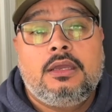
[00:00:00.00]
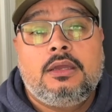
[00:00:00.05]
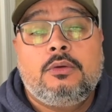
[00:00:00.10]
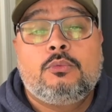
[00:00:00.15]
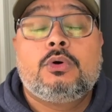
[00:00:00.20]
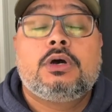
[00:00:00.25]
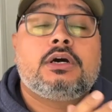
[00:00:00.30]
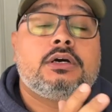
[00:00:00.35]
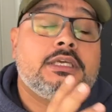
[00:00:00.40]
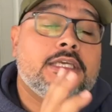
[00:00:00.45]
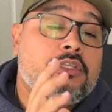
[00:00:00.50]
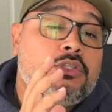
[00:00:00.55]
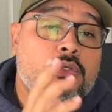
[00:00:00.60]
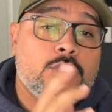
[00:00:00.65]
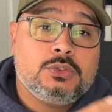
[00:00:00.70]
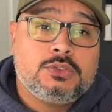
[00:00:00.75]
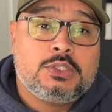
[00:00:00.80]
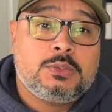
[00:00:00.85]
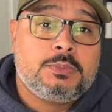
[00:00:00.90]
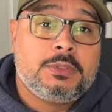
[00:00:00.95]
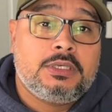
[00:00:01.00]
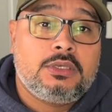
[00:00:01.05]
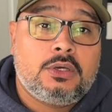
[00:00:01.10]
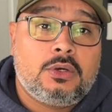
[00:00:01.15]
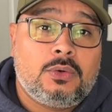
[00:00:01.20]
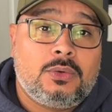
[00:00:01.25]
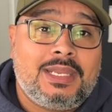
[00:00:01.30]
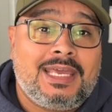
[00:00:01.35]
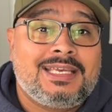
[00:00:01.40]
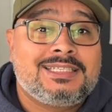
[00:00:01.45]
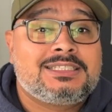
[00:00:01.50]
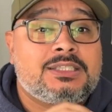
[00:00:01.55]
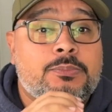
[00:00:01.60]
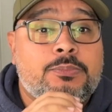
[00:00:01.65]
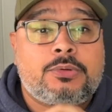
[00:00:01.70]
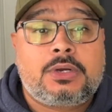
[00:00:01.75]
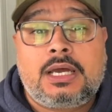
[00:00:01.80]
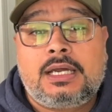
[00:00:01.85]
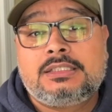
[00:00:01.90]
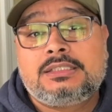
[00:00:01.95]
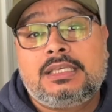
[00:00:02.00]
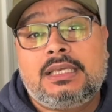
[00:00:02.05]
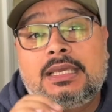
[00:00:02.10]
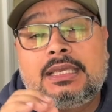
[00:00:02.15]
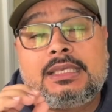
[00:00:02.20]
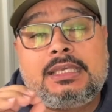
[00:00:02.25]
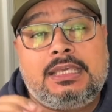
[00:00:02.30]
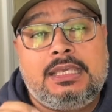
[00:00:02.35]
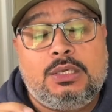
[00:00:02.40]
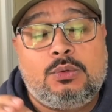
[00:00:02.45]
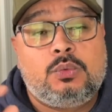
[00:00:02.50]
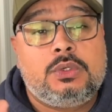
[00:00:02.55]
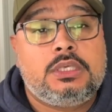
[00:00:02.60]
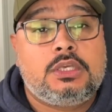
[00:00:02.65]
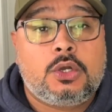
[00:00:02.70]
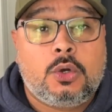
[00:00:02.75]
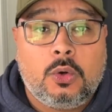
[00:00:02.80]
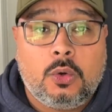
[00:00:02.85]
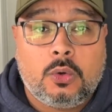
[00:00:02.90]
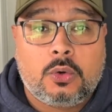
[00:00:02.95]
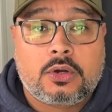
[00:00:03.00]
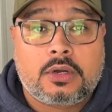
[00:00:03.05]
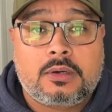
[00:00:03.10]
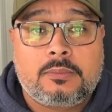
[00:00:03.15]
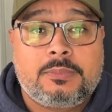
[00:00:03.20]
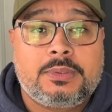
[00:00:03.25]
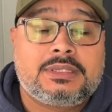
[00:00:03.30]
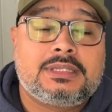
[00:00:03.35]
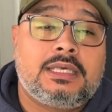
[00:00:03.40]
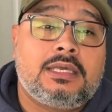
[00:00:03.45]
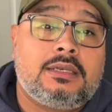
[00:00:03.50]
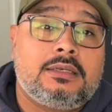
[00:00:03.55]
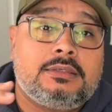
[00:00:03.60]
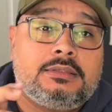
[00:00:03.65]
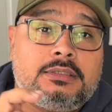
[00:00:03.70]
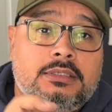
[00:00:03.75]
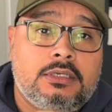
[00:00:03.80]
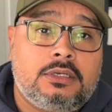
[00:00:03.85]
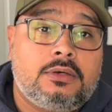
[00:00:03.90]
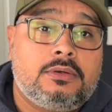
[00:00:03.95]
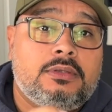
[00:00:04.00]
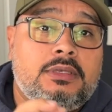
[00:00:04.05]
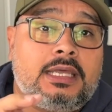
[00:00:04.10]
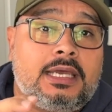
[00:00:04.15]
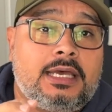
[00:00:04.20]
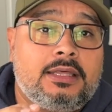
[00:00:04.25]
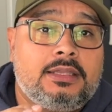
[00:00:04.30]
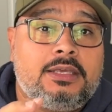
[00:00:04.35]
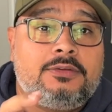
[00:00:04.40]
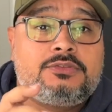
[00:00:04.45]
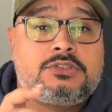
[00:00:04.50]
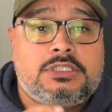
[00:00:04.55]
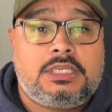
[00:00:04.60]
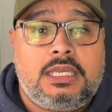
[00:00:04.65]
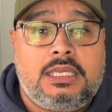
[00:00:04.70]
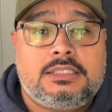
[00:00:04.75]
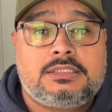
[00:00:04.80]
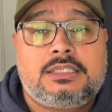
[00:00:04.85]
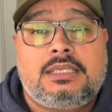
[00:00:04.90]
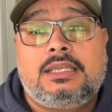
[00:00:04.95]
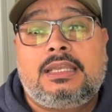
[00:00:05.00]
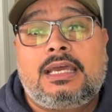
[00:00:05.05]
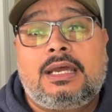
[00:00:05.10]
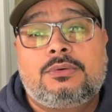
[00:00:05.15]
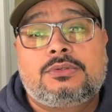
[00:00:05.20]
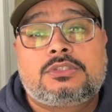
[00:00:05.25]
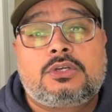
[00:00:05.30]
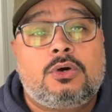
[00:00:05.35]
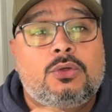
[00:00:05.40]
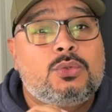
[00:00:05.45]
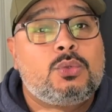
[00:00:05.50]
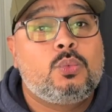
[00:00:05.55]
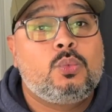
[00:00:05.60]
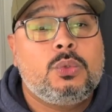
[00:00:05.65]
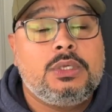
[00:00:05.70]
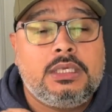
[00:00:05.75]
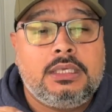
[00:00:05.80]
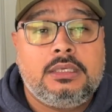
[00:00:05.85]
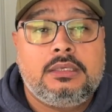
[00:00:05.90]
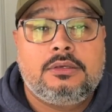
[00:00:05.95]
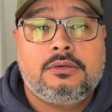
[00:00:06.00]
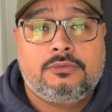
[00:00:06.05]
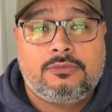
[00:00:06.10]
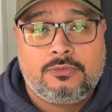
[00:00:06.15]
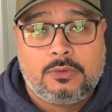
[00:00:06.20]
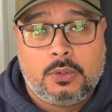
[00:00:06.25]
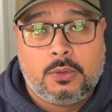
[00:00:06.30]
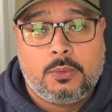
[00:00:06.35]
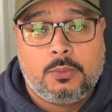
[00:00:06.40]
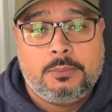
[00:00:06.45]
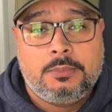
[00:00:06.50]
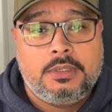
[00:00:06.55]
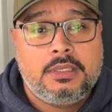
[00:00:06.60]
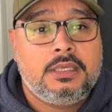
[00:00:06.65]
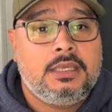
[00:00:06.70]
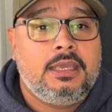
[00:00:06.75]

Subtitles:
Well, it used to be known as the Project Kiwi Core, but then now they've changed it. And now it's called the Wii Foam.